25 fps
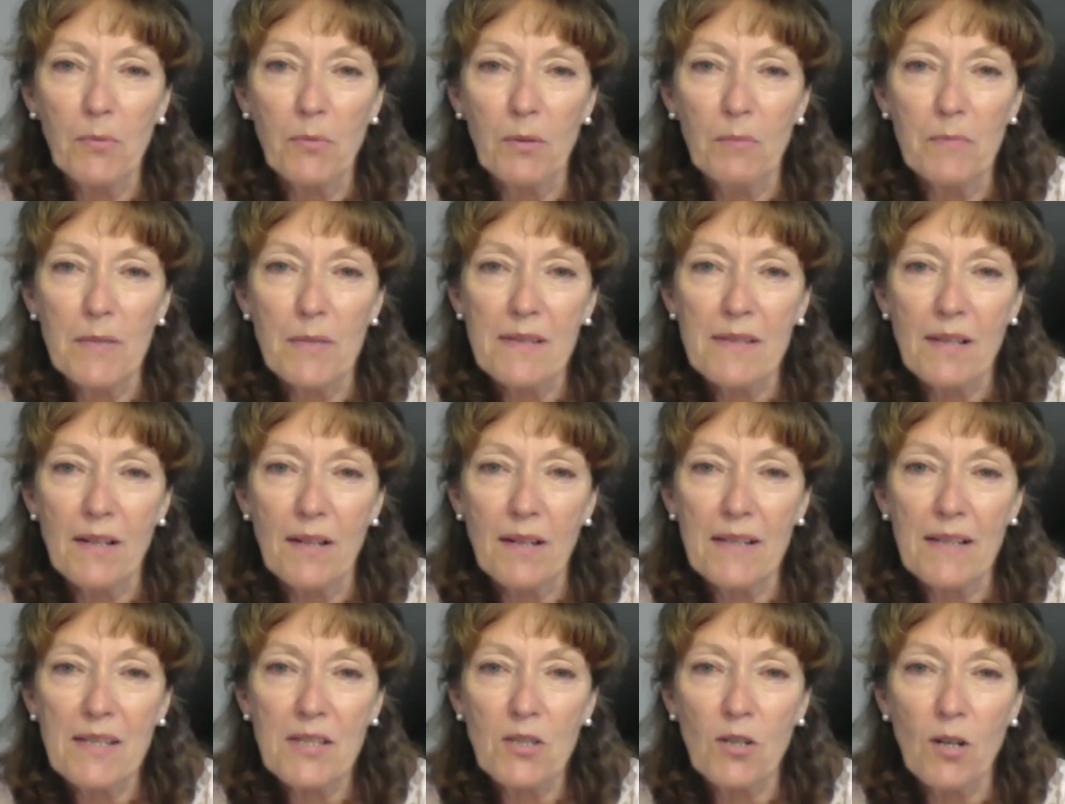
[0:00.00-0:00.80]
problem is that
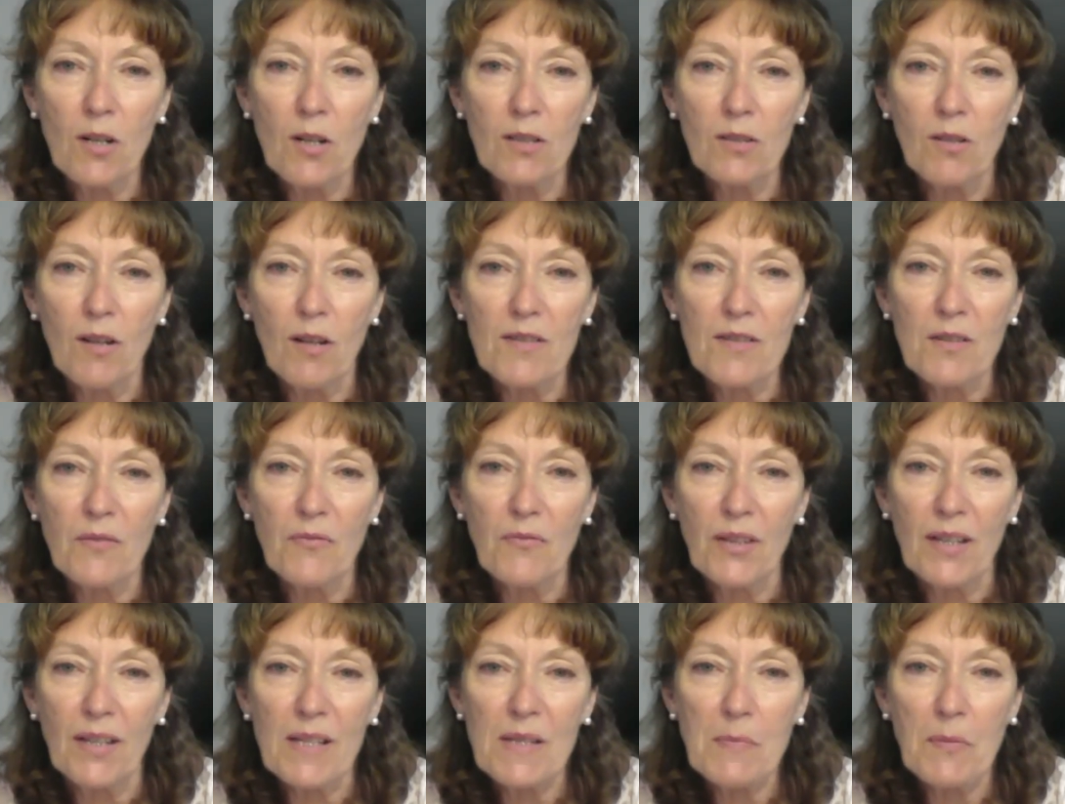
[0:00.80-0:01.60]
I start lots of
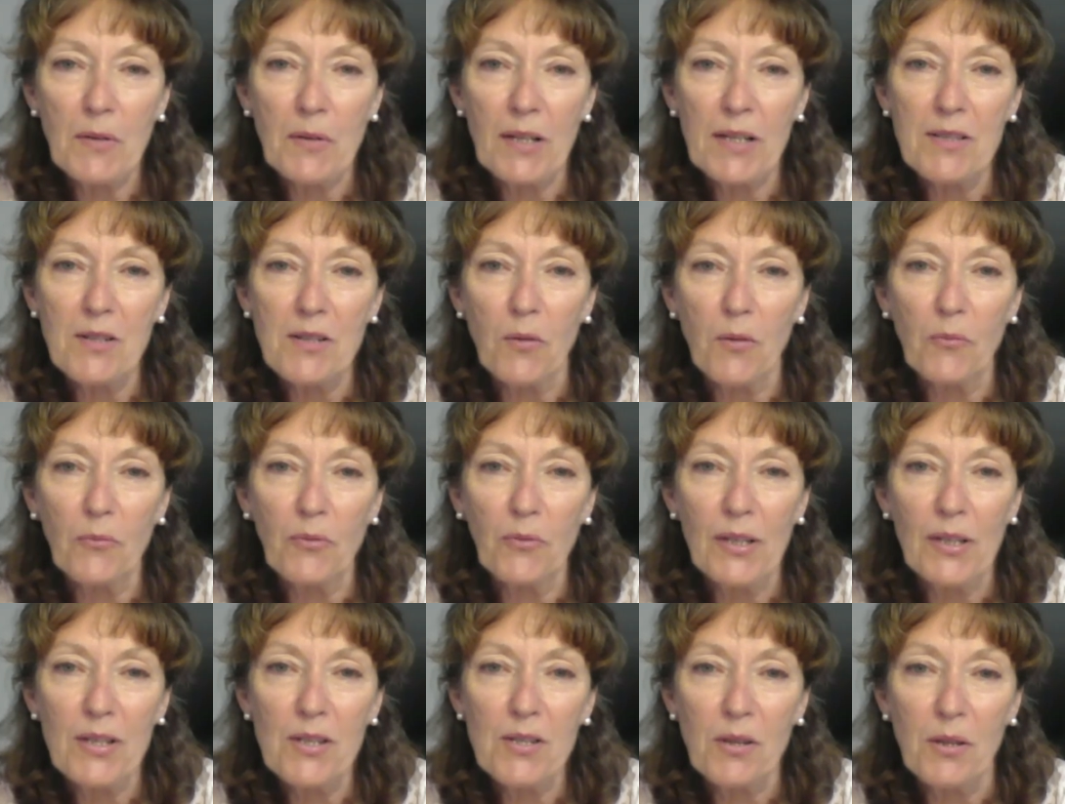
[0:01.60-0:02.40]
things, but I don't
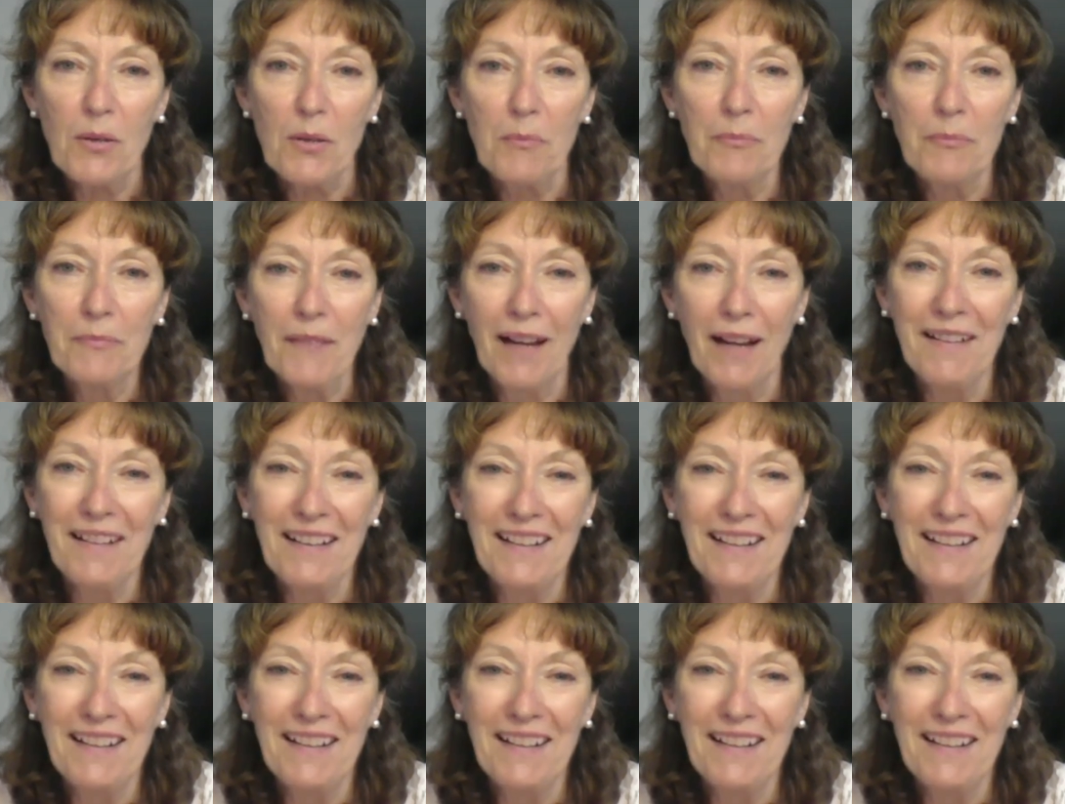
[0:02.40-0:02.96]
finish them.